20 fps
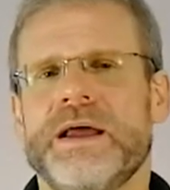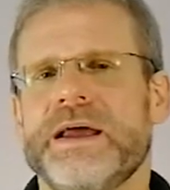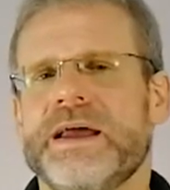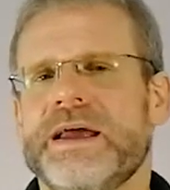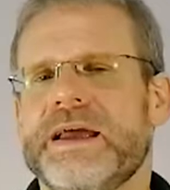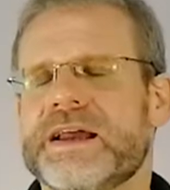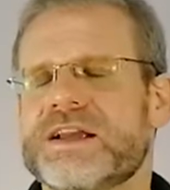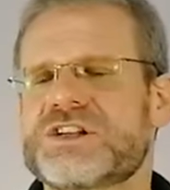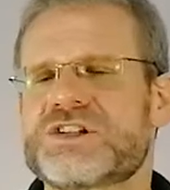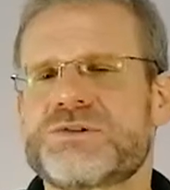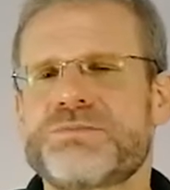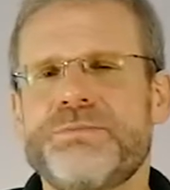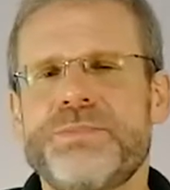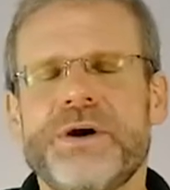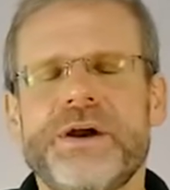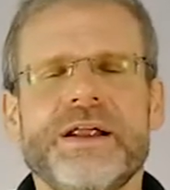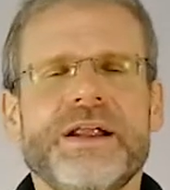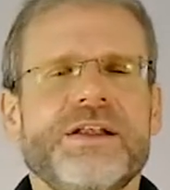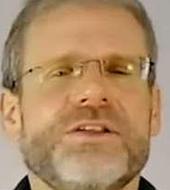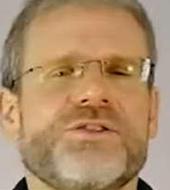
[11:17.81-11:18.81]

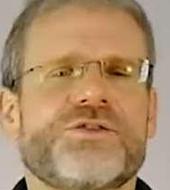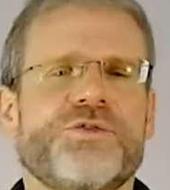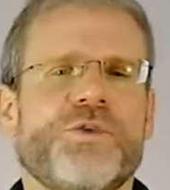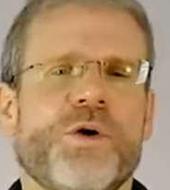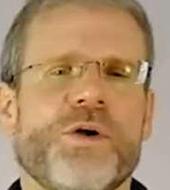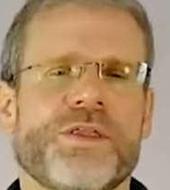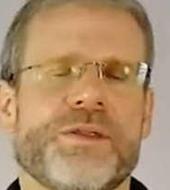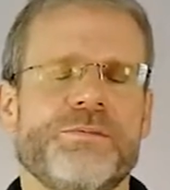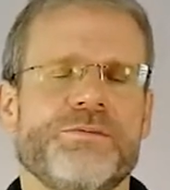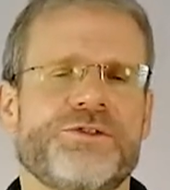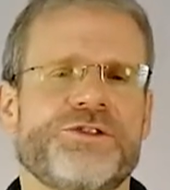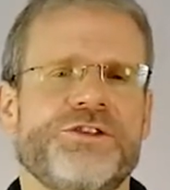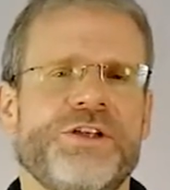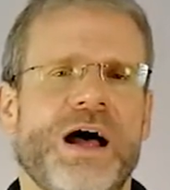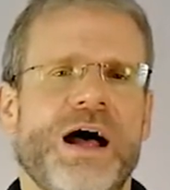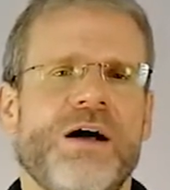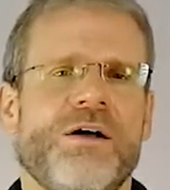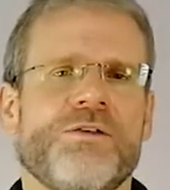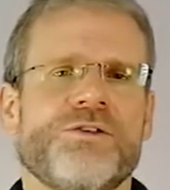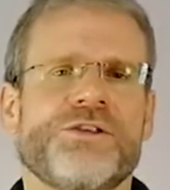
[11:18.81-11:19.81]
experience for
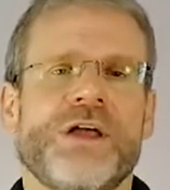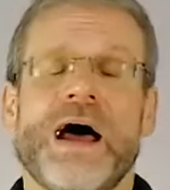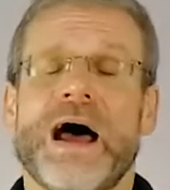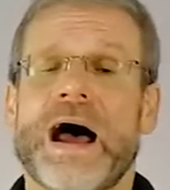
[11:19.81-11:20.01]
themselves